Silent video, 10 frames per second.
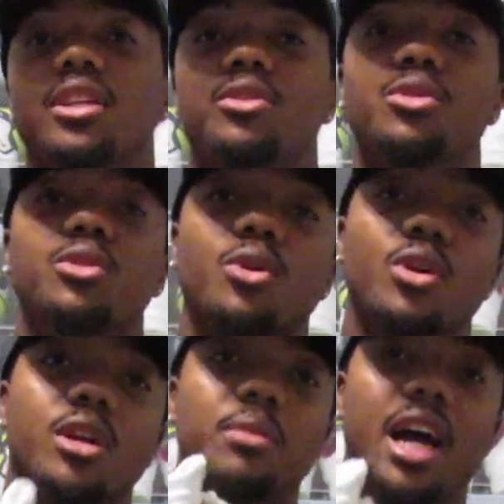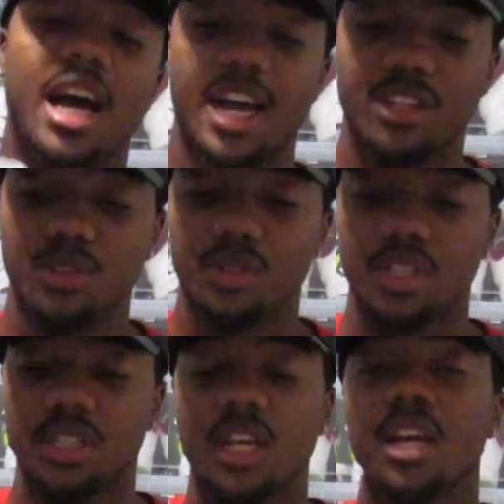a little tutorial about how I do
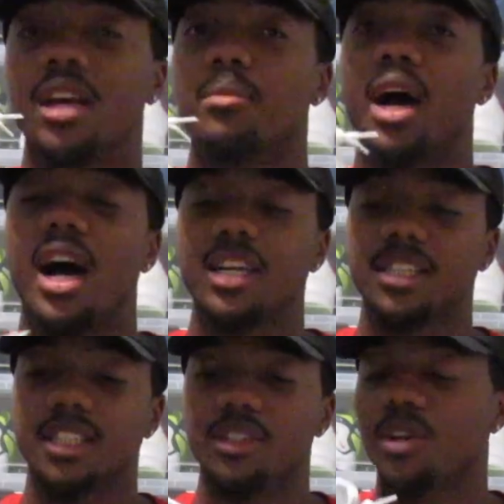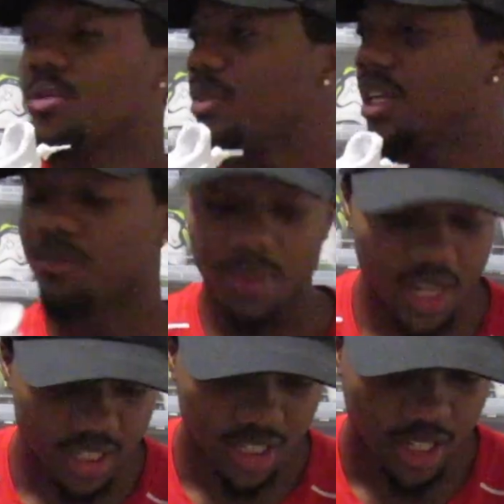this. But honestly, you don't need
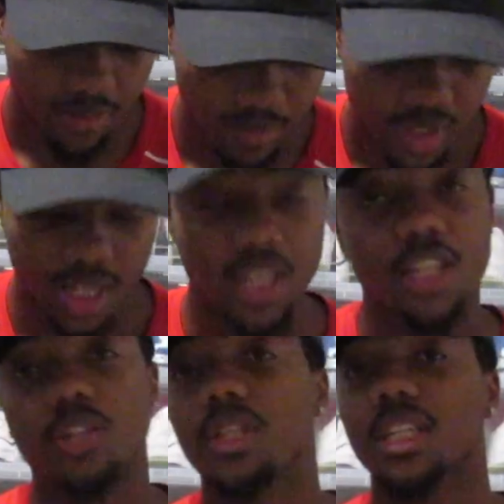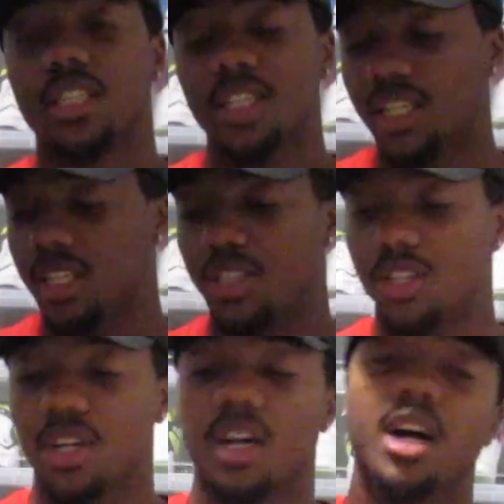much. You just need
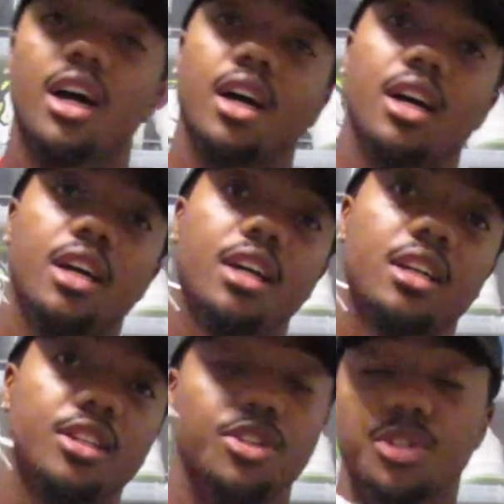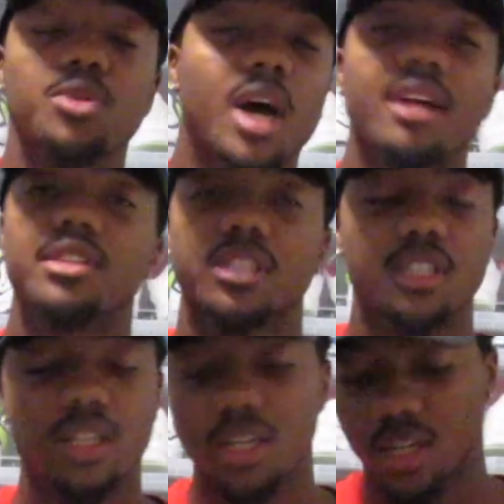your shoe,
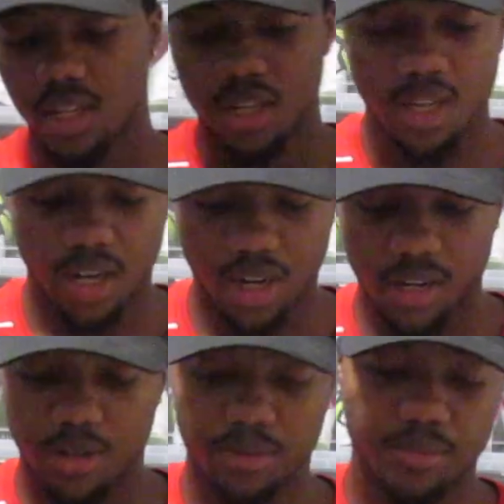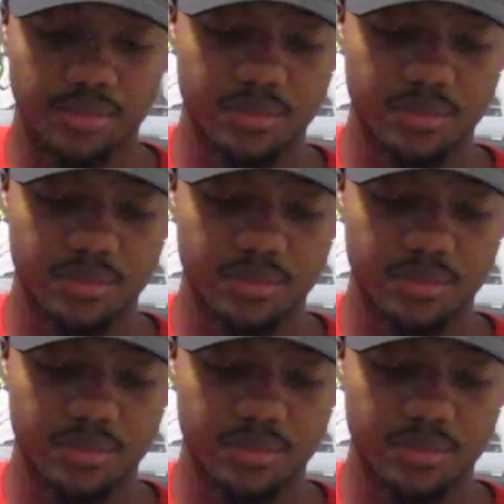obviously. Your